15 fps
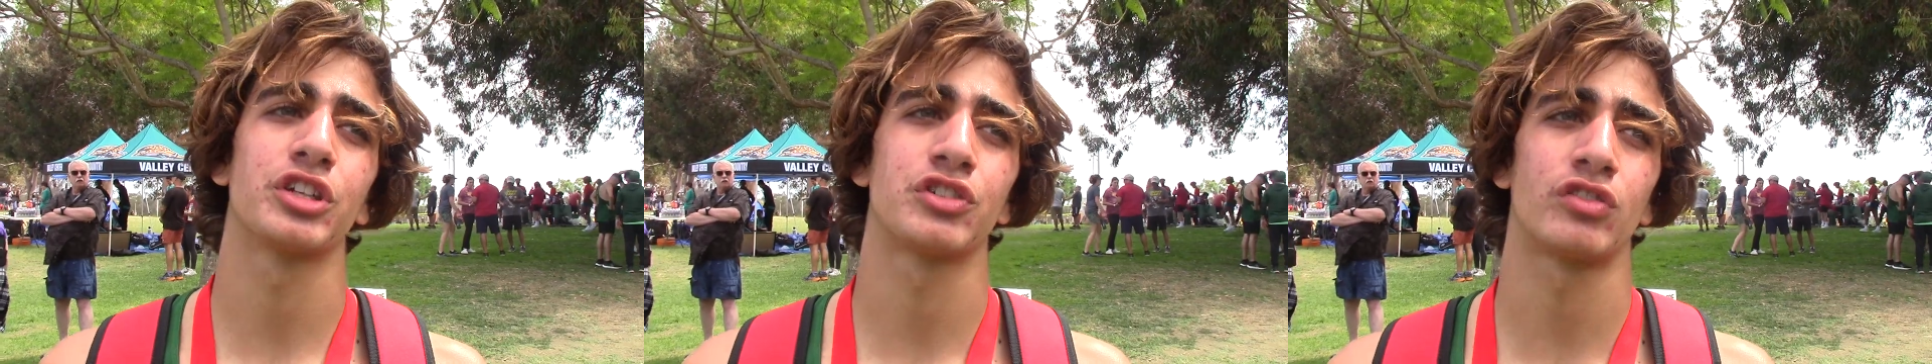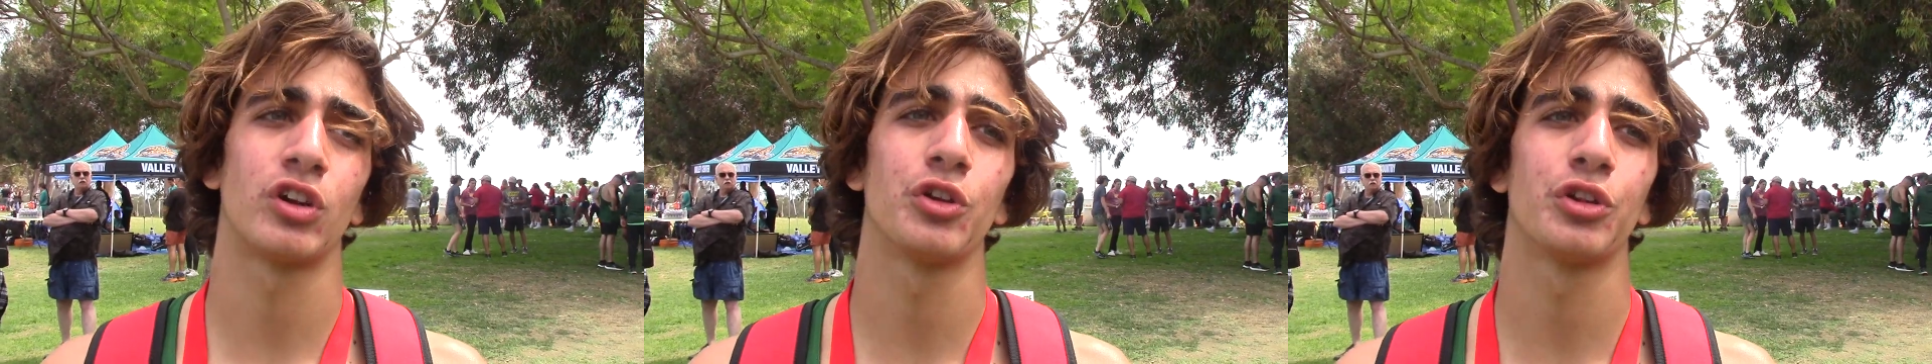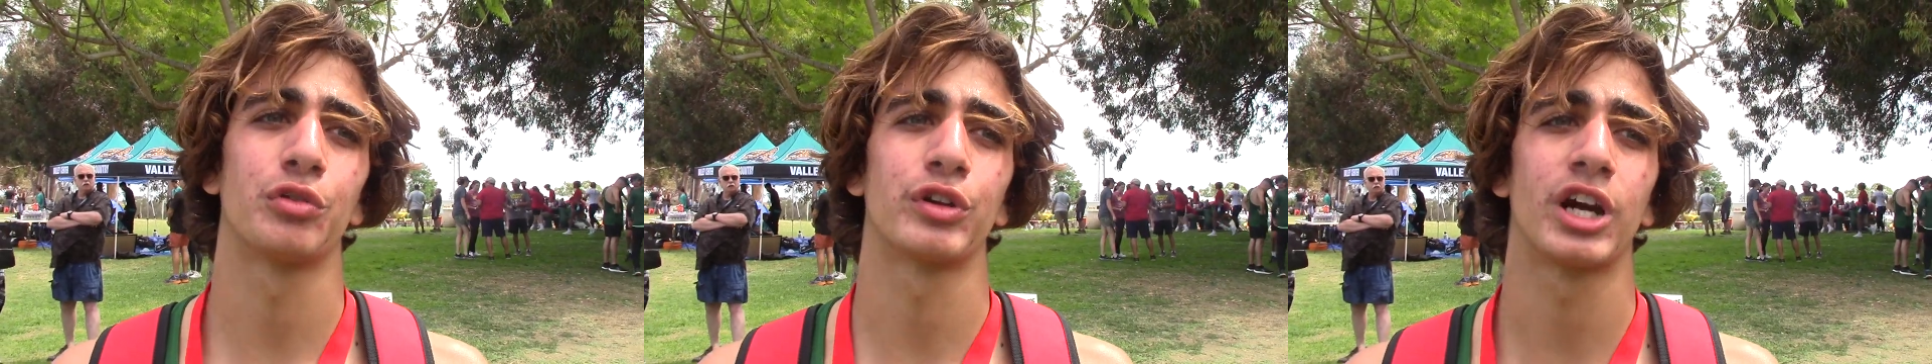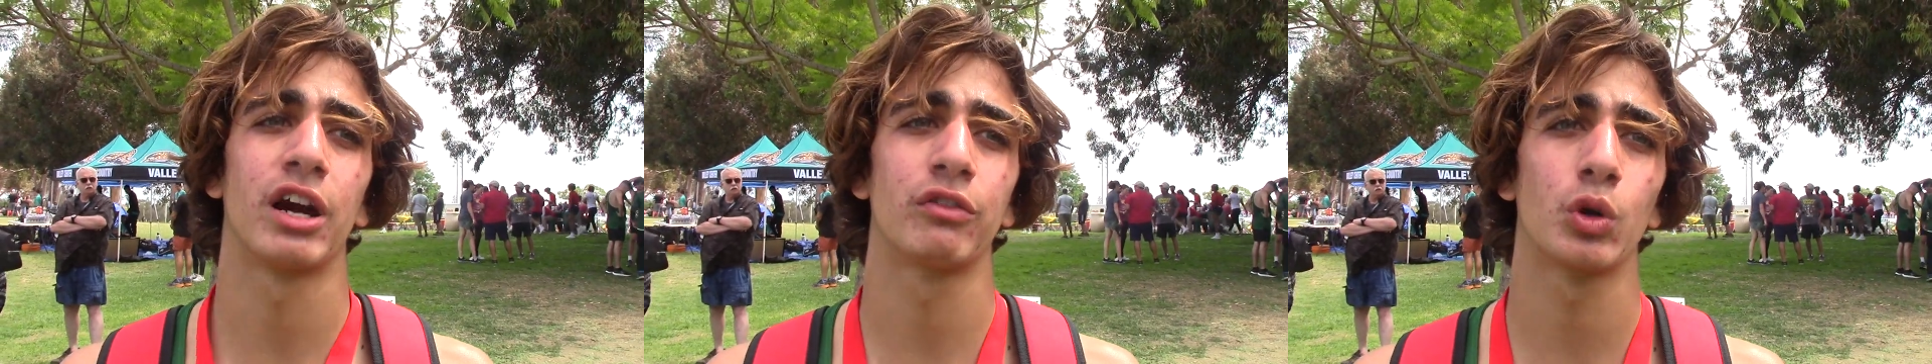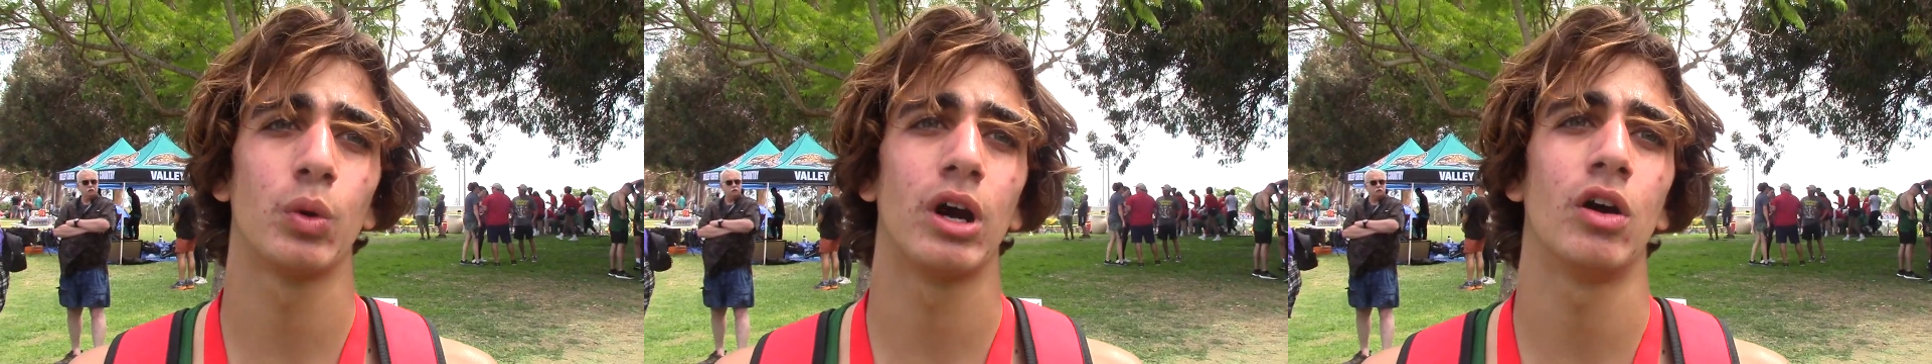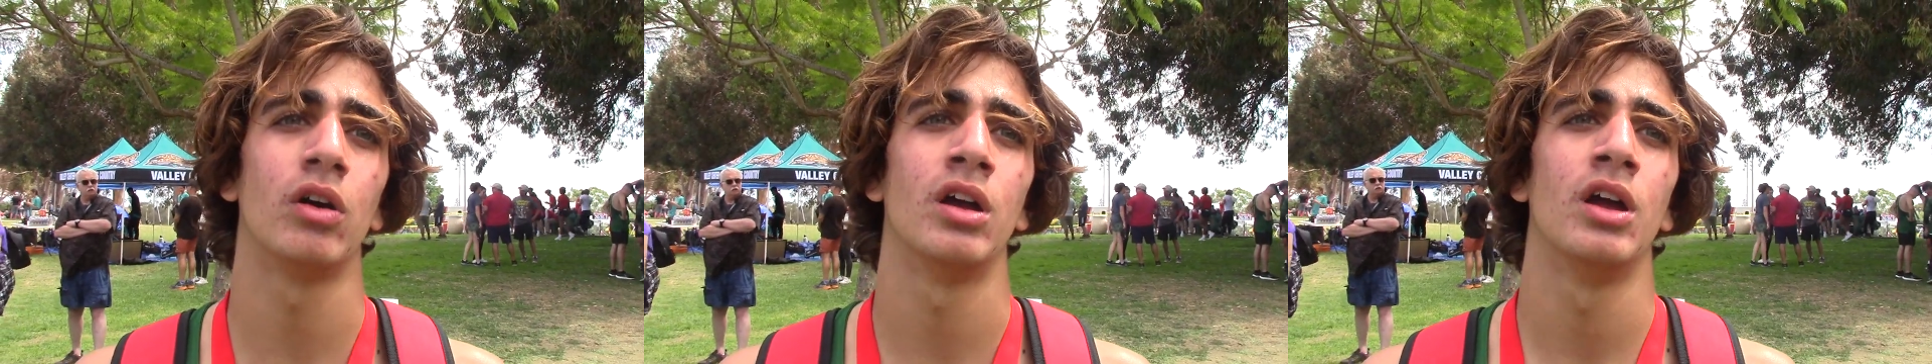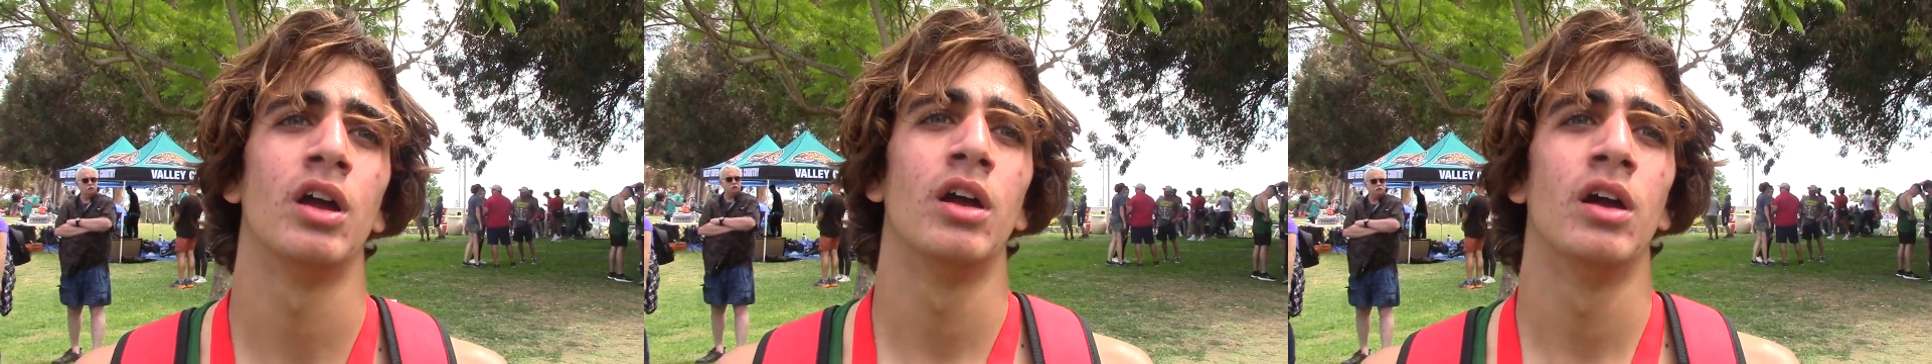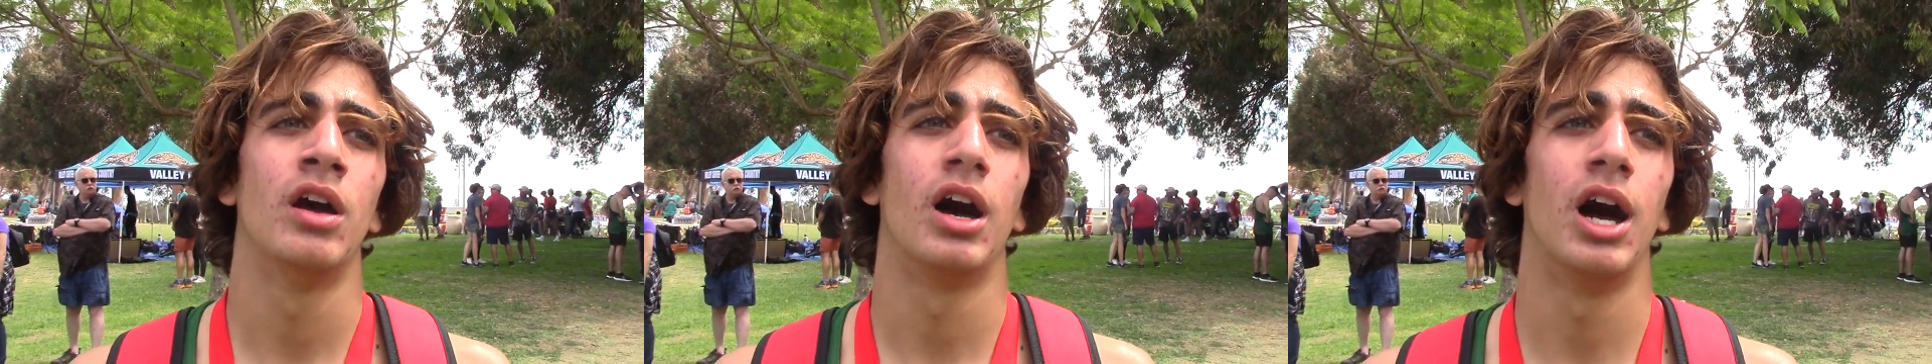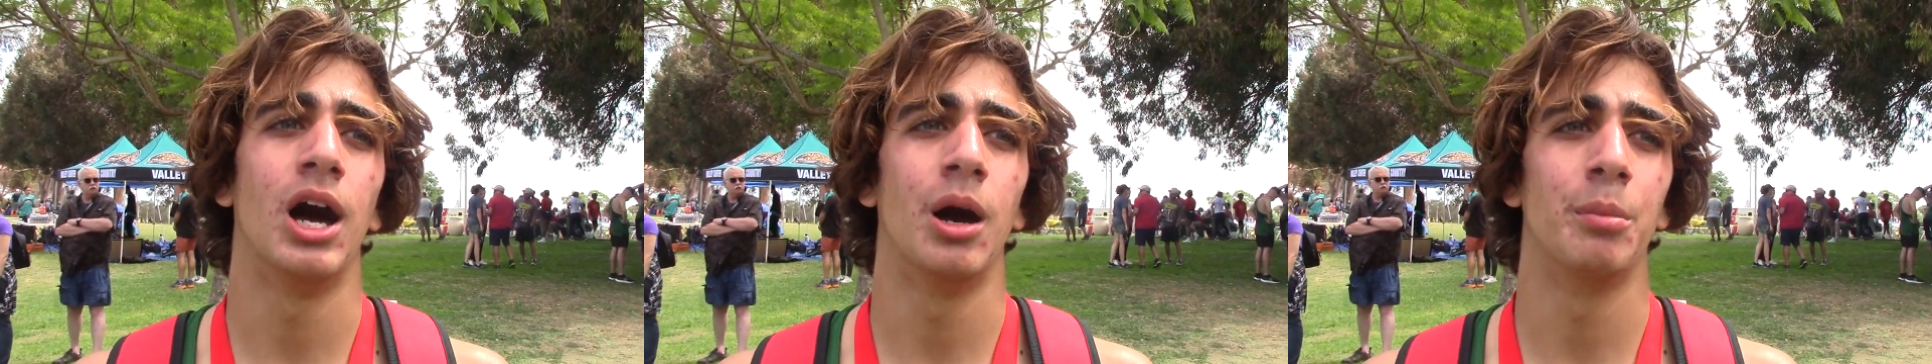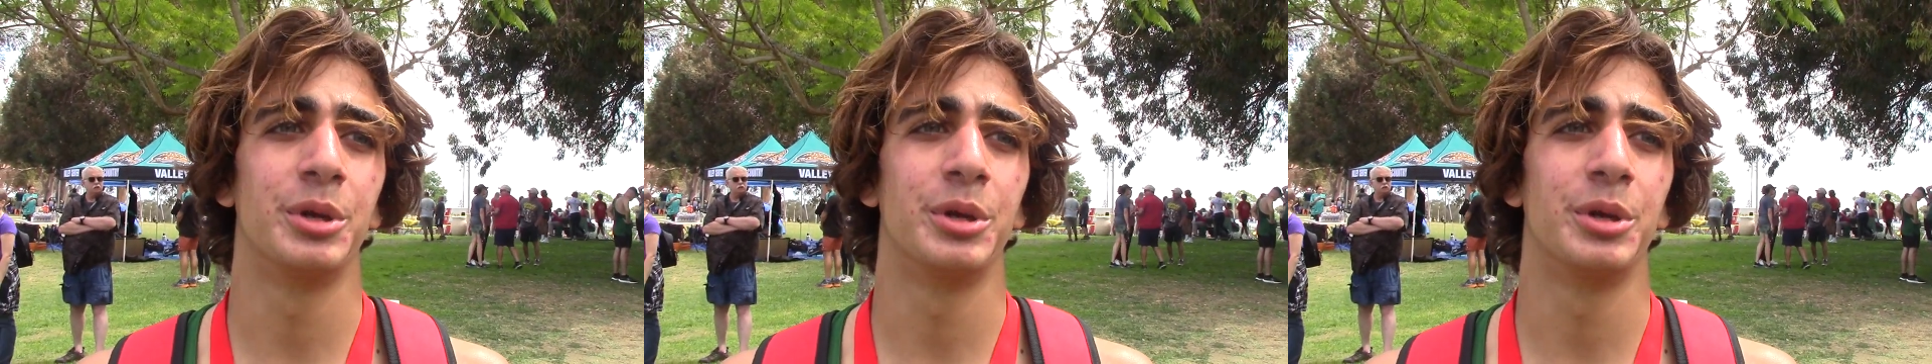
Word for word: struggled to recover well um,